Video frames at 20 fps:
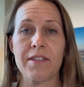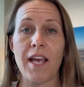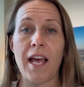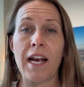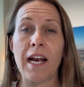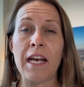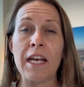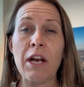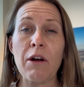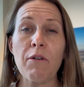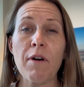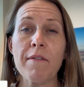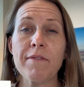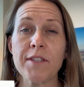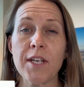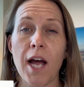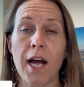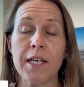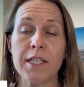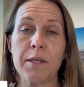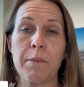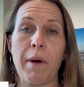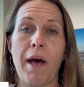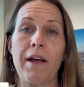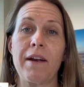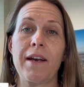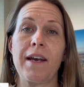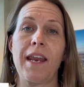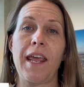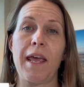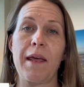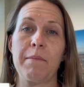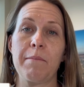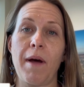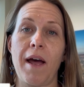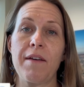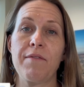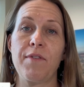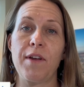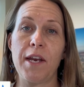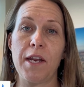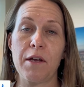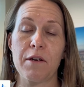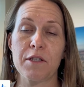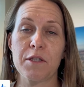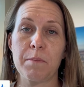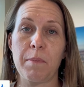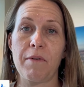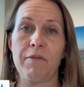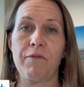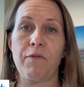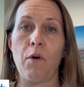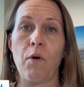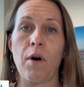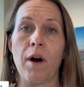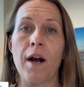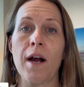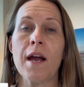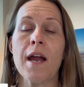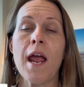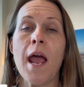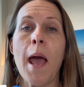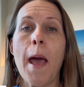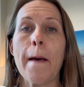And I know I've talked about it in my videos before,